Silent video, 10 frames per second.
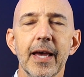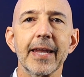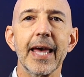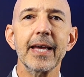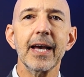
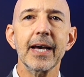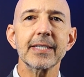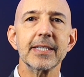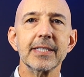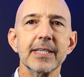An
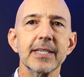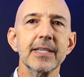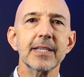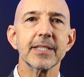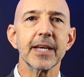
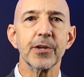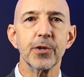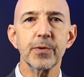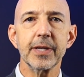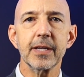AITD is a
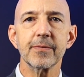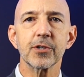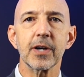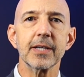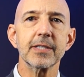new deed of
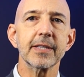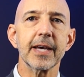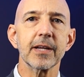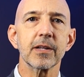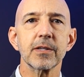trust
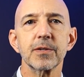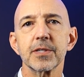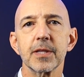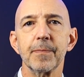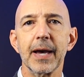that
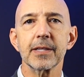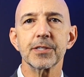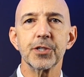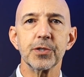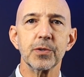includes the
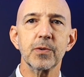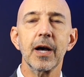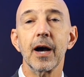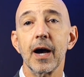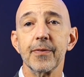balance due
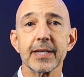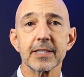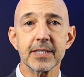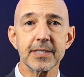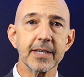on the
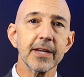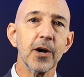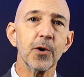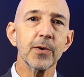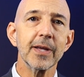existing
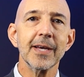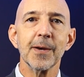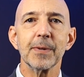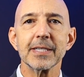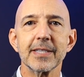note
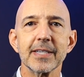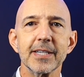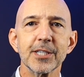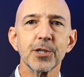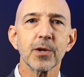plus the
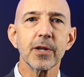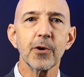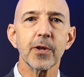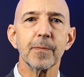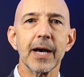additional
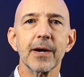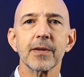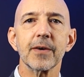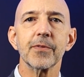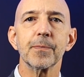loan
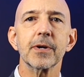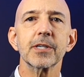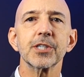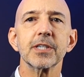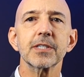amount of the
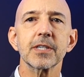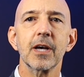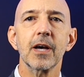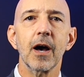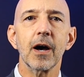purchase,
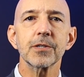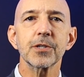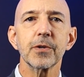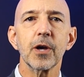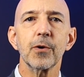
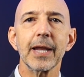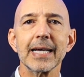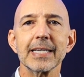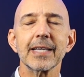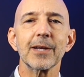also known
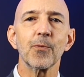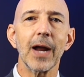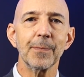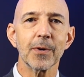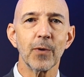as a
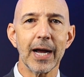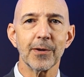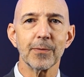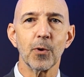wraparound